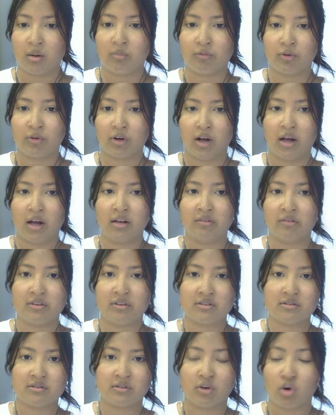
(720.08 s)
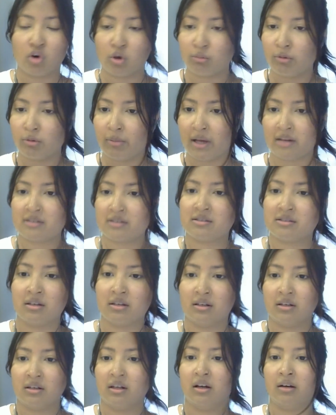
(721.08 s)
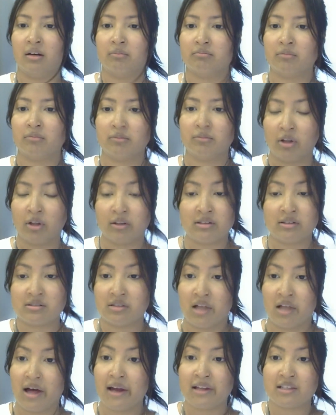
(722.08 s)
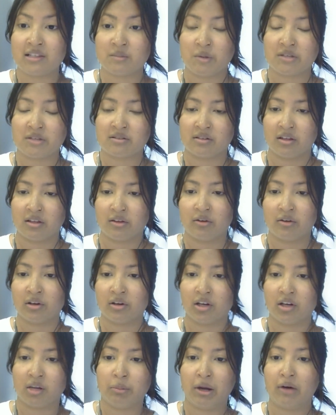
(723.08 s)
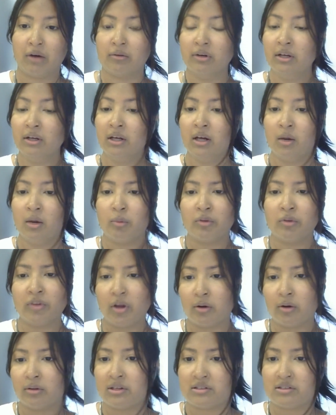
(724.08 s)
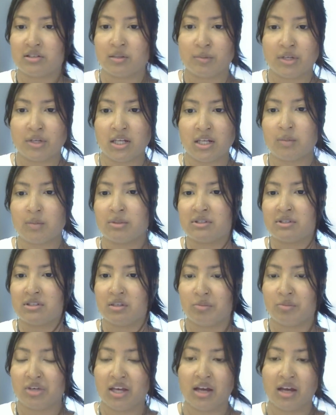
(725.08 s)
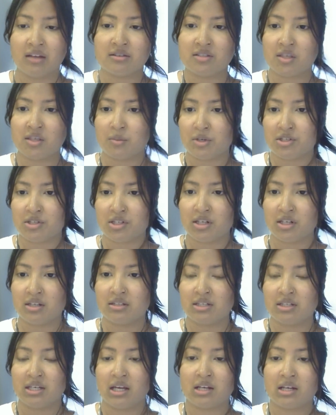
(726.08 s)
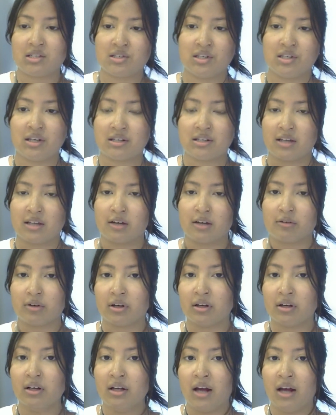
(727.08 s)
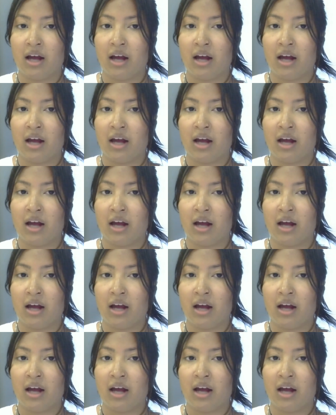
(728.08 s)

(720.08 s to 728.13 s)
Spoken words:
for kind of this herbal medicine, all these lines basically that are going to come out with not only CBD, but CBN, CBG, THC, et cetera.